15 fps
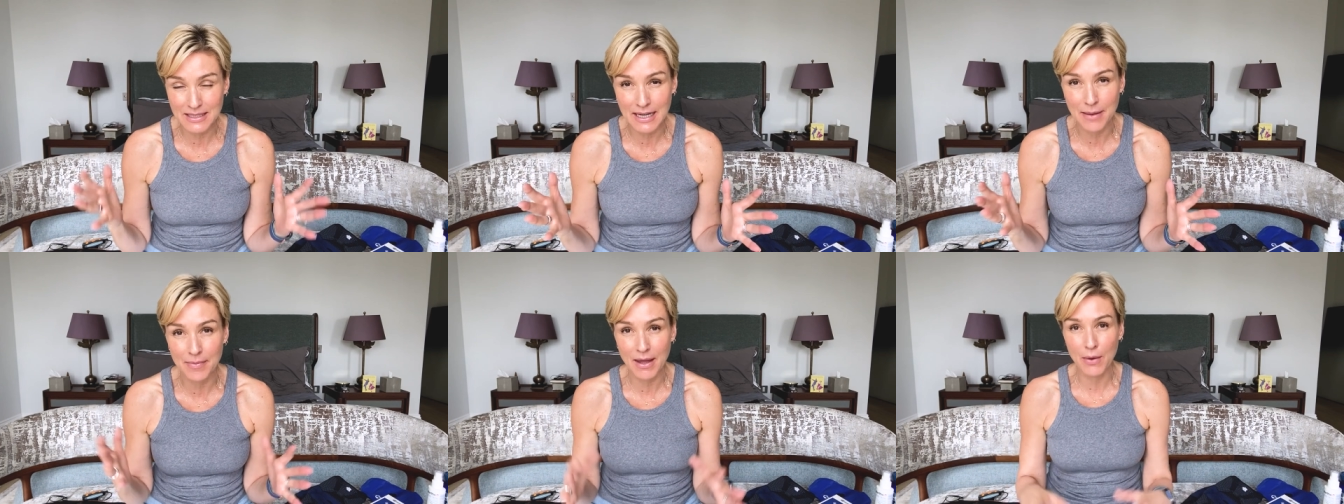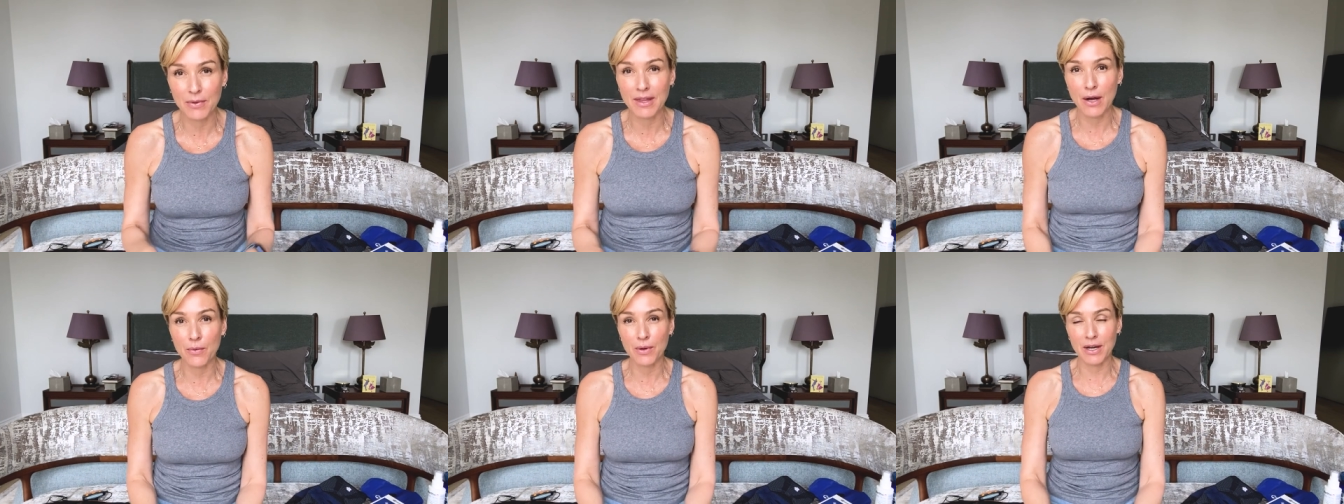attempt that
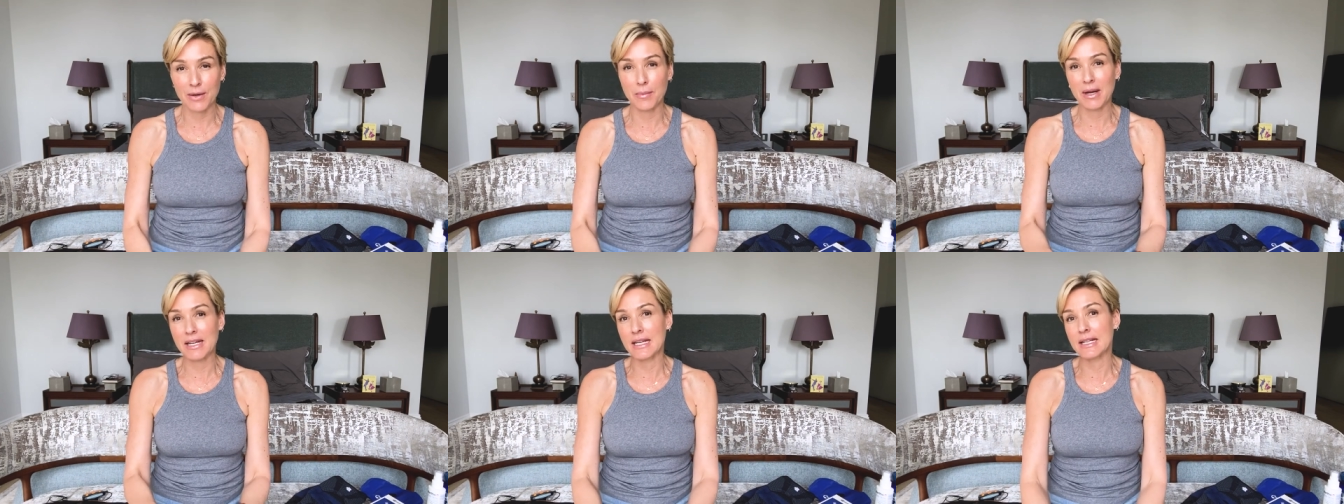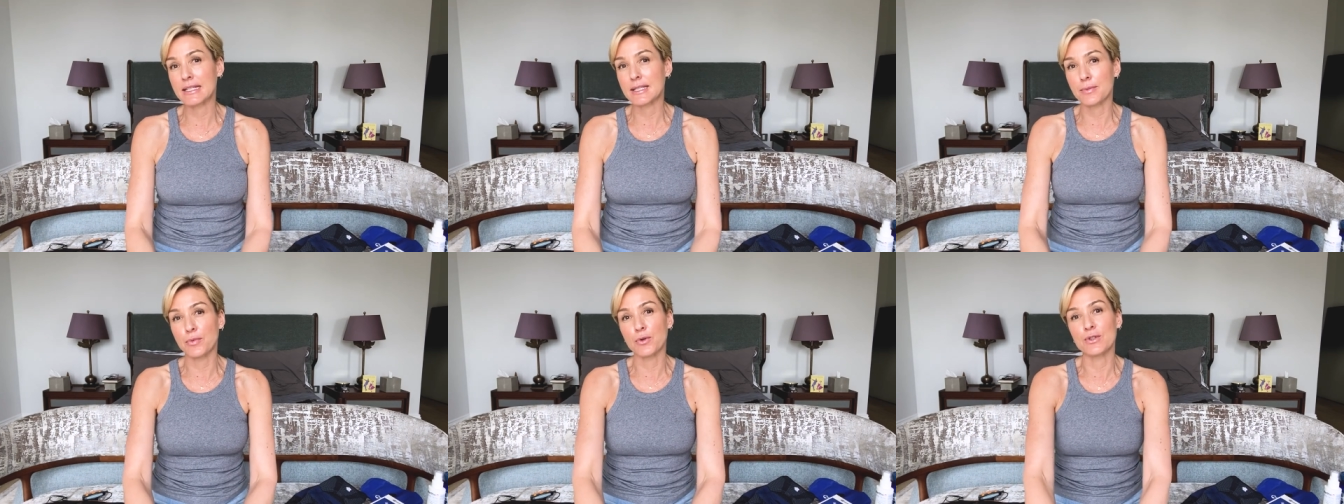without wearing my knee
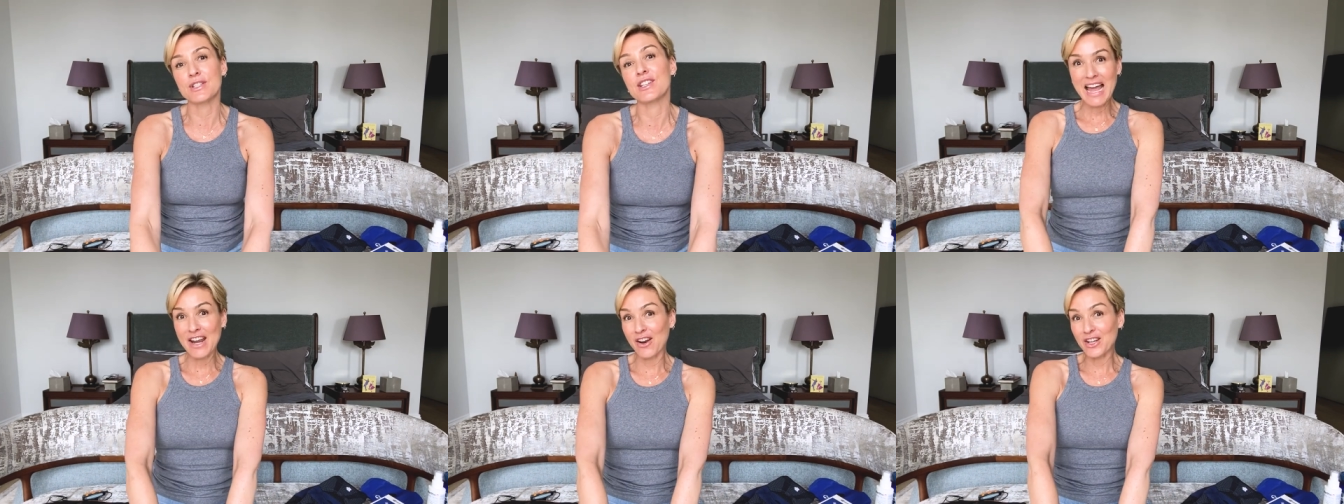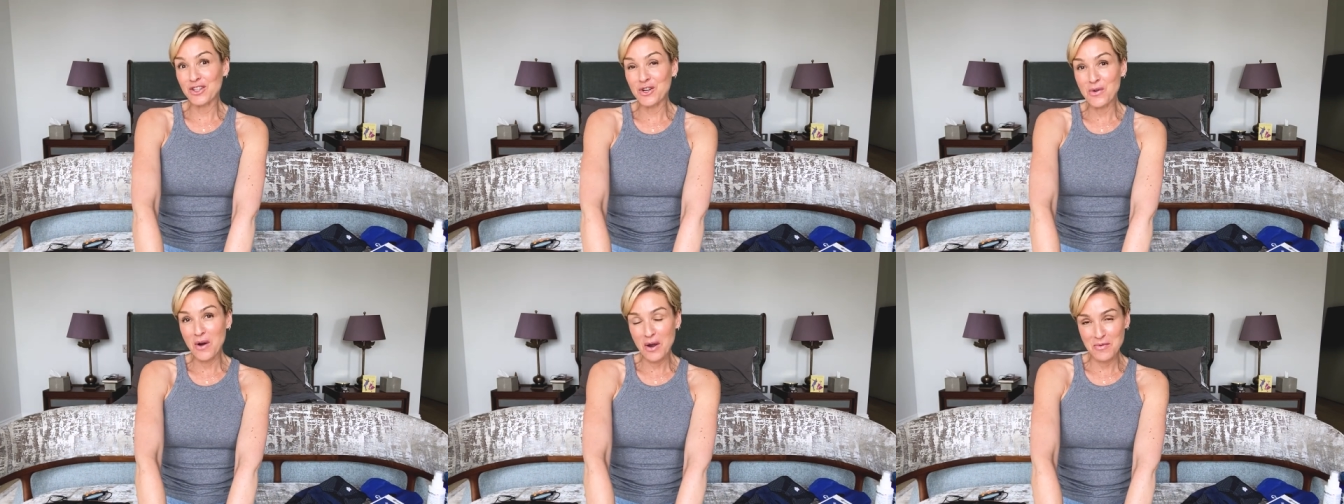supports. And I
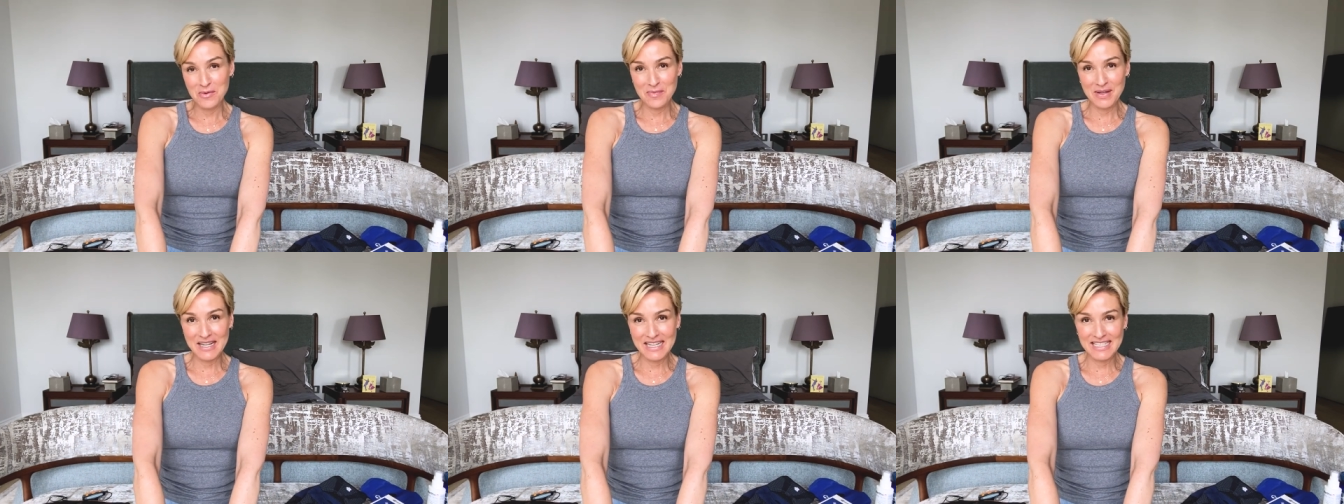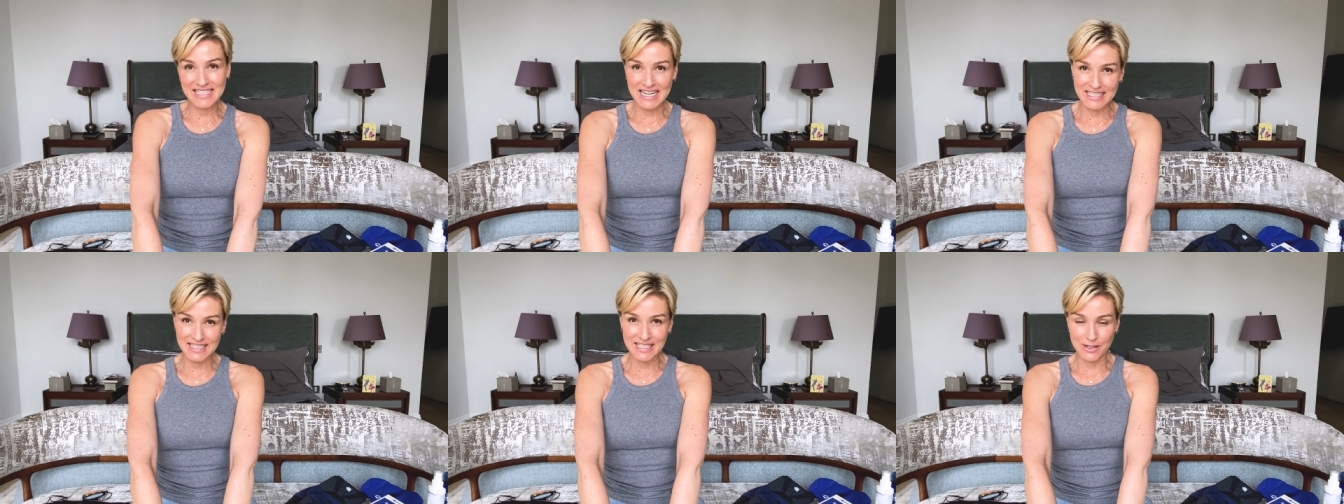knew I would be
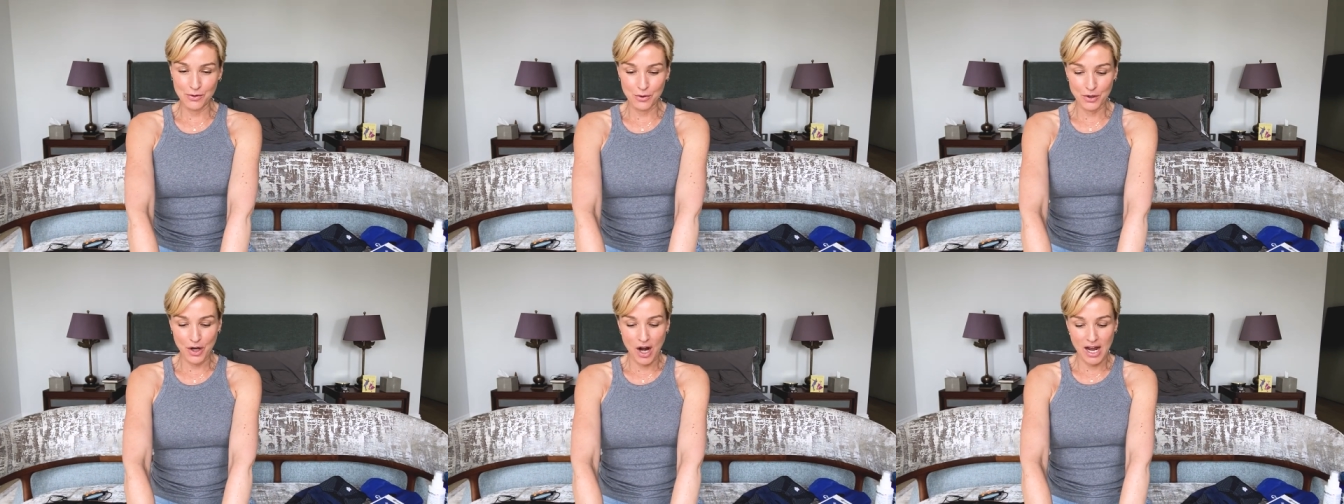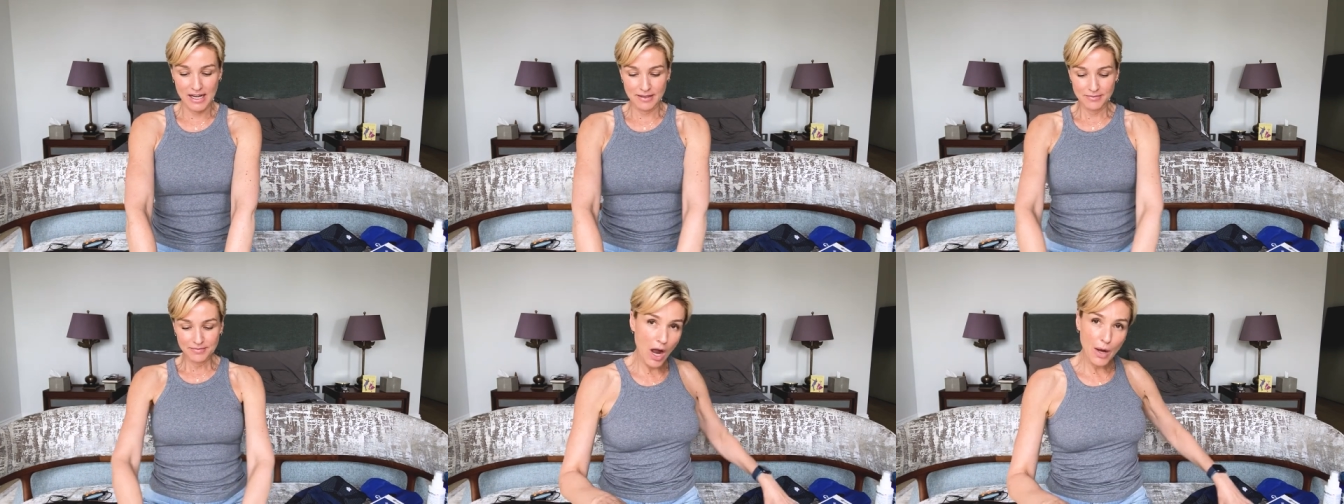dancing all night.